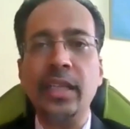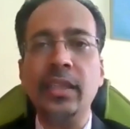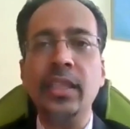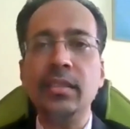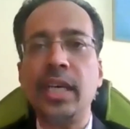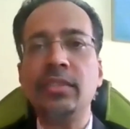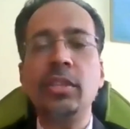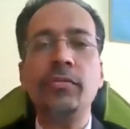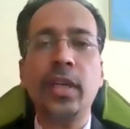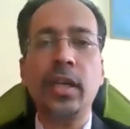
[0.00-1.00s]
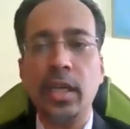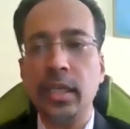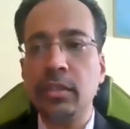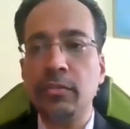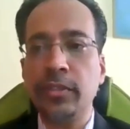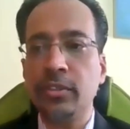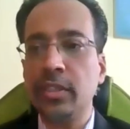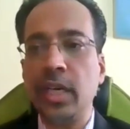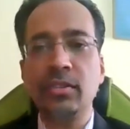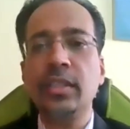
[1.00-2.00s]
nothing is as difficult as the
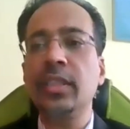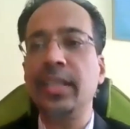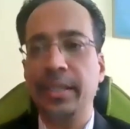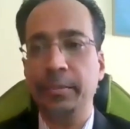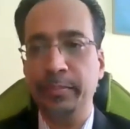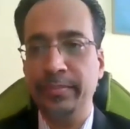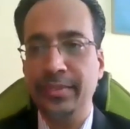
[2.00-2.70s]
first task in the day.